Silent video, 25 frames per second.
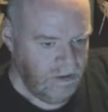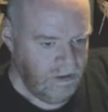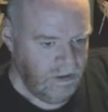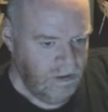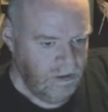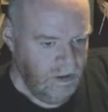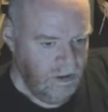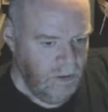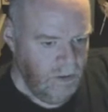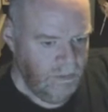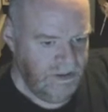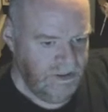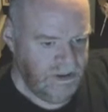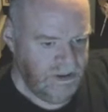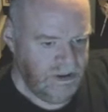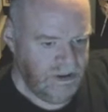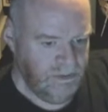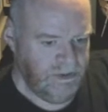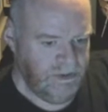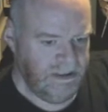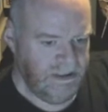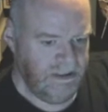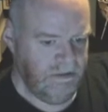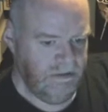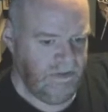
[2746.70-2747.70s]
When the
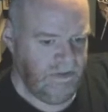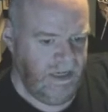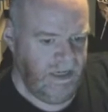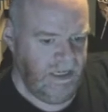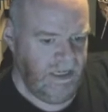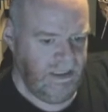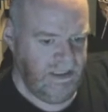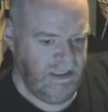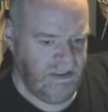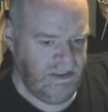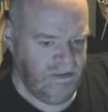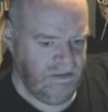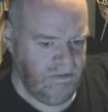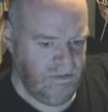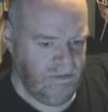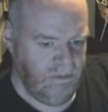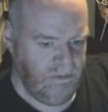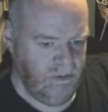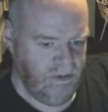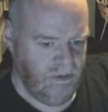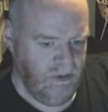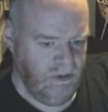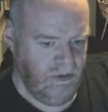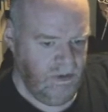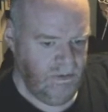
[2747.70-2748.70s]
subject of a Highlander
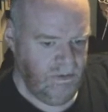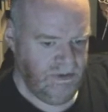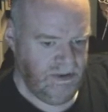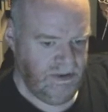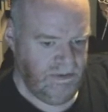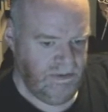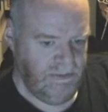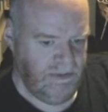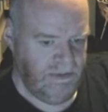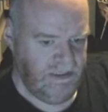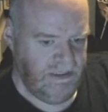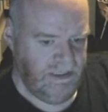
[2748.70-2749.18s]
reboot comes up,